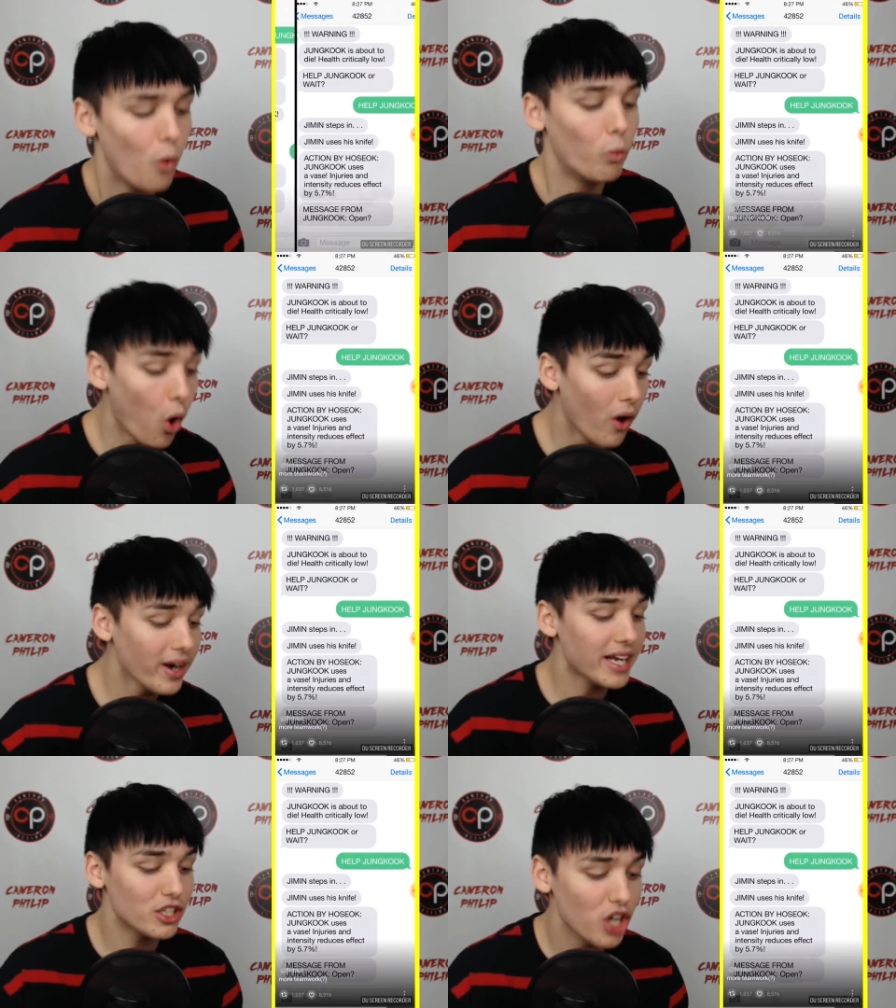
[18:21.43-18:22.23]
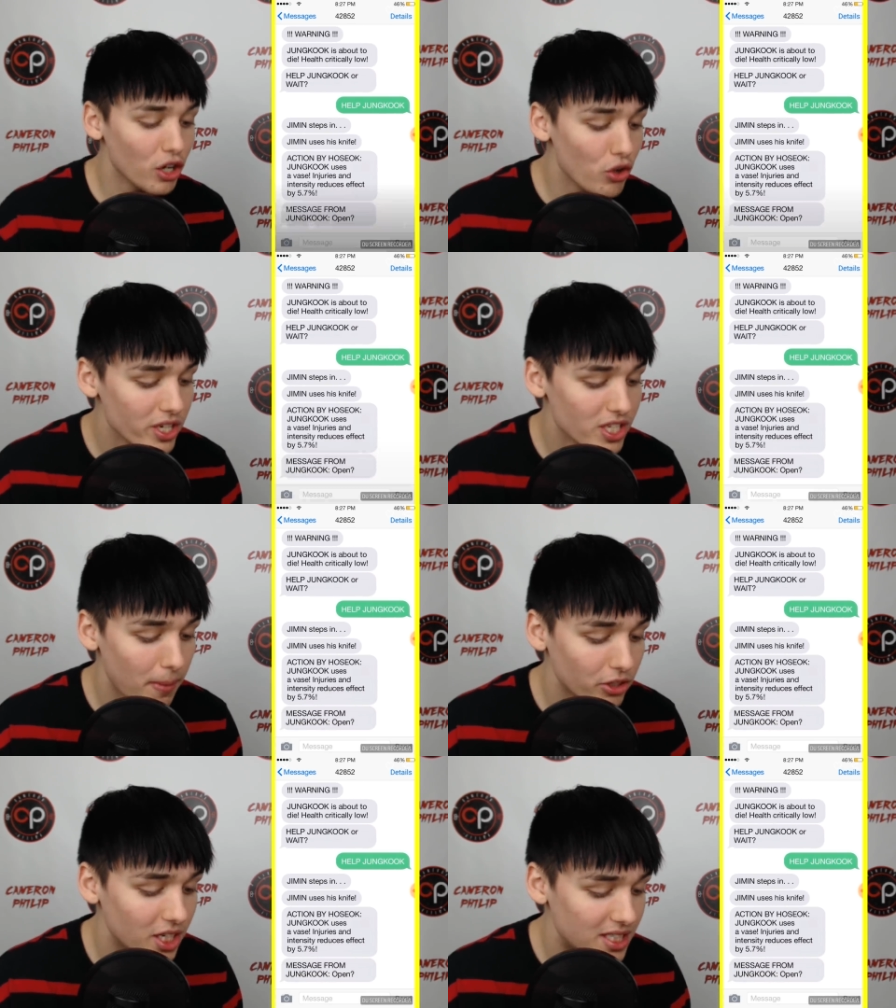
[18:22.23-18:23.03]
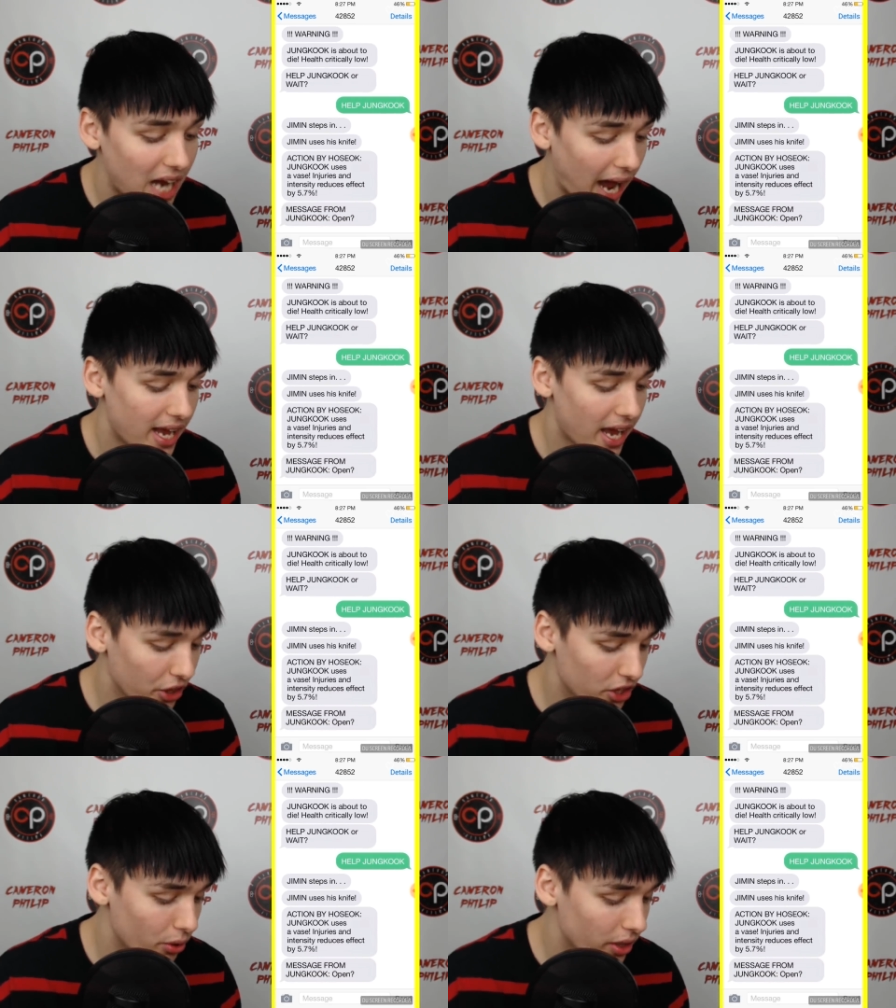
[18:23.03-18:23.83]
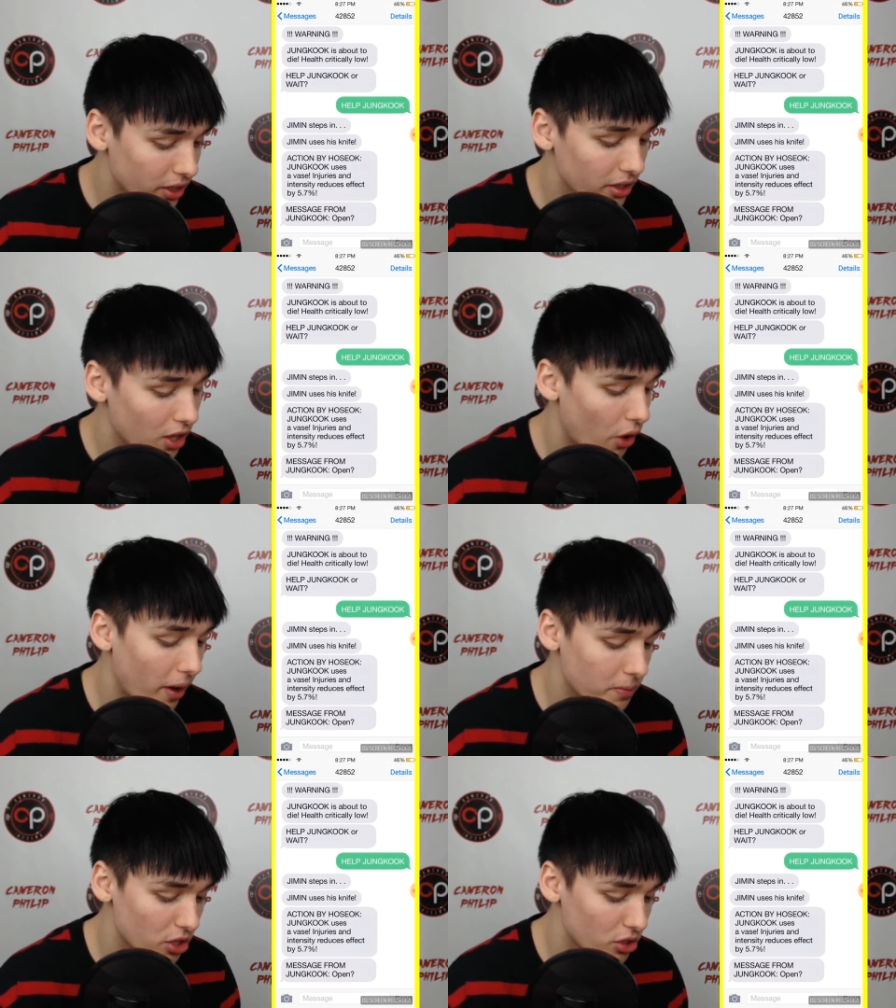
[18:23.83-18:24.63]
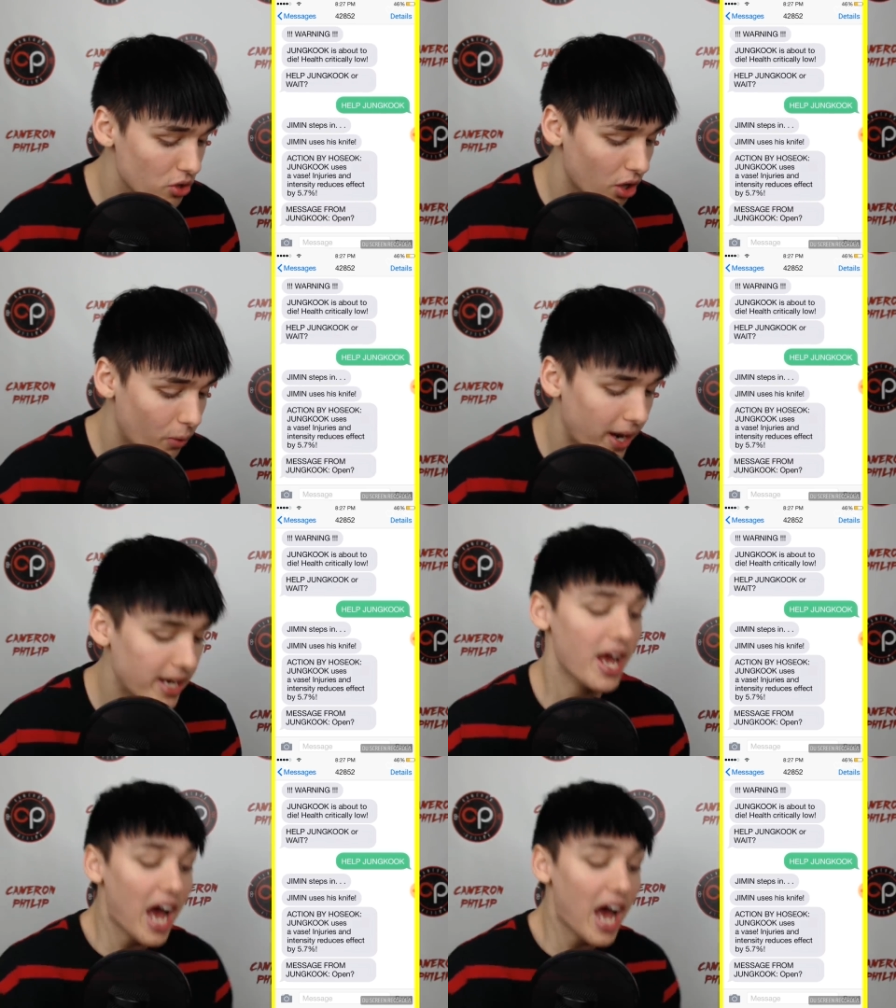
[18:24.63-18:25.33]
Warning! Jungkook is about to die. Health critically low. Help Jungkook or wait.